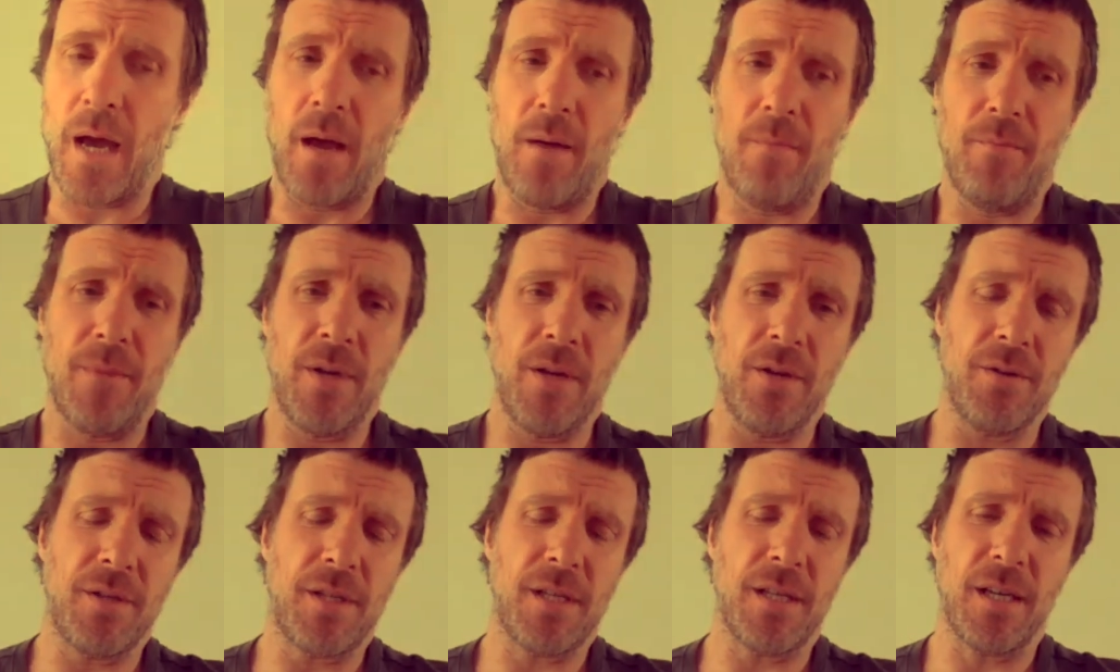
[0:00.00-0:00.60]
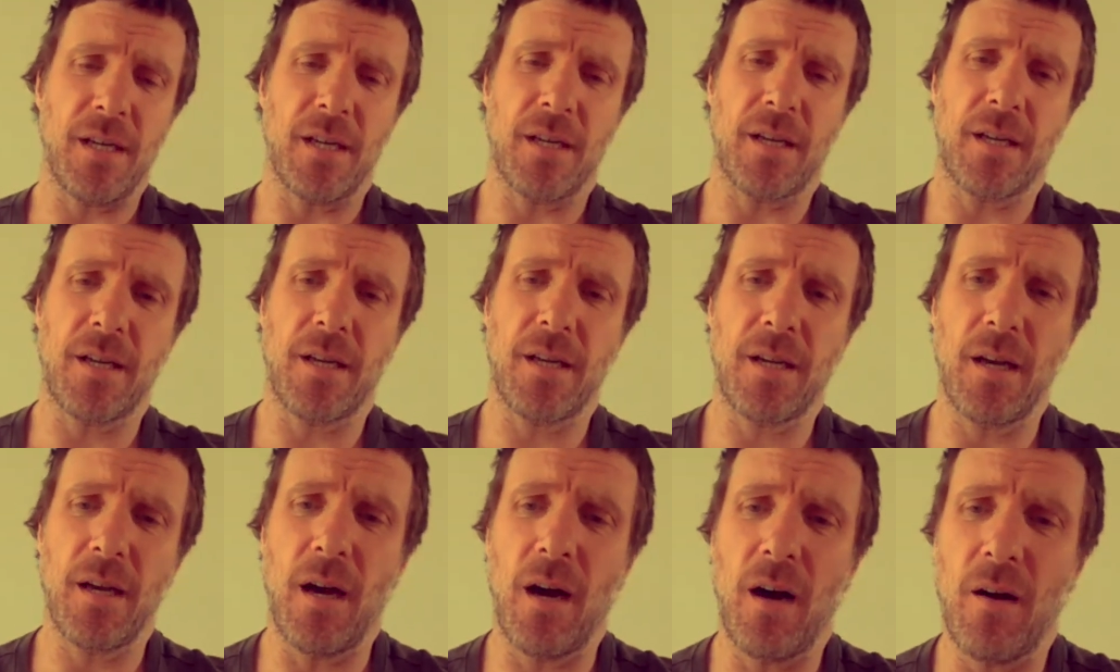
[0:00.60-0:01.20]
music.
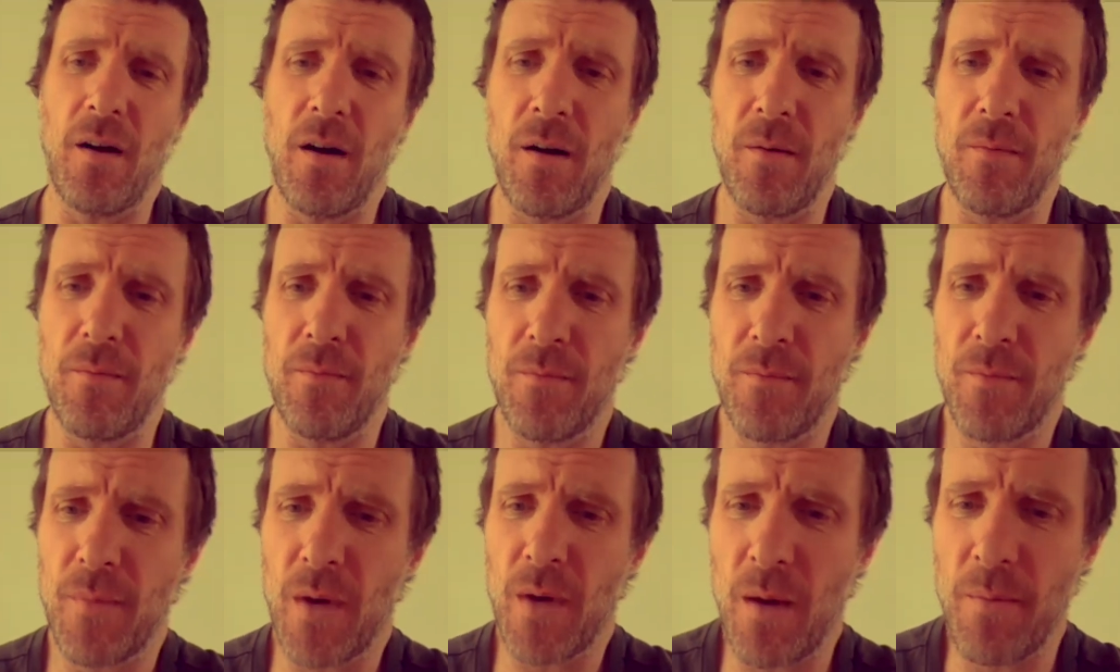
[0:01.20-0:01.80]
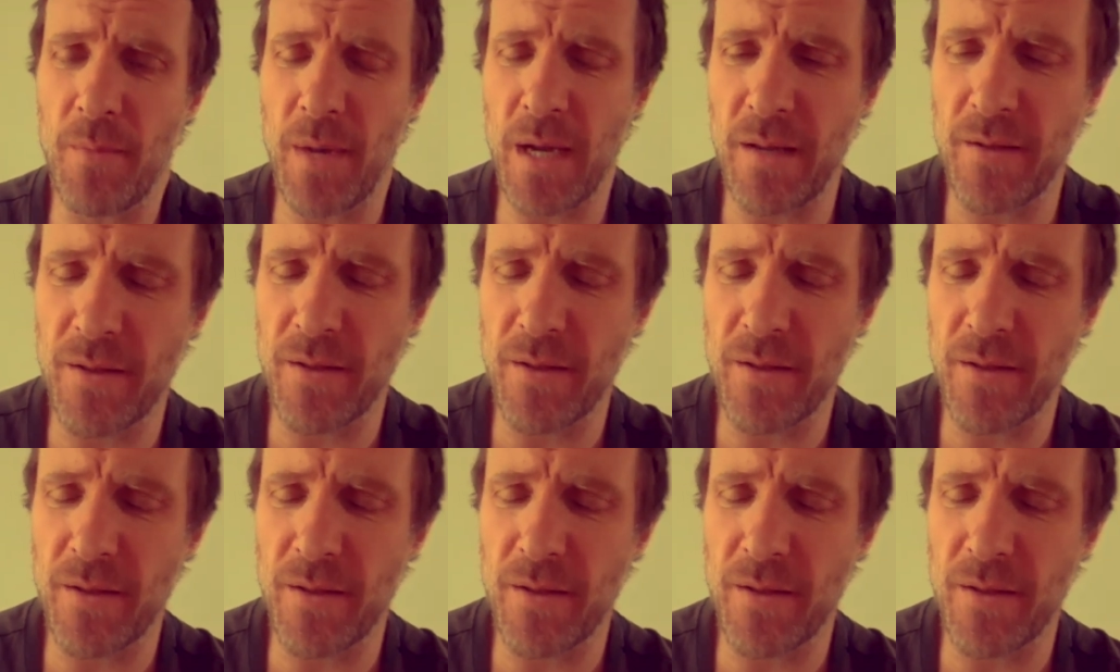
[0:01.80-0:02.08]
I mean, the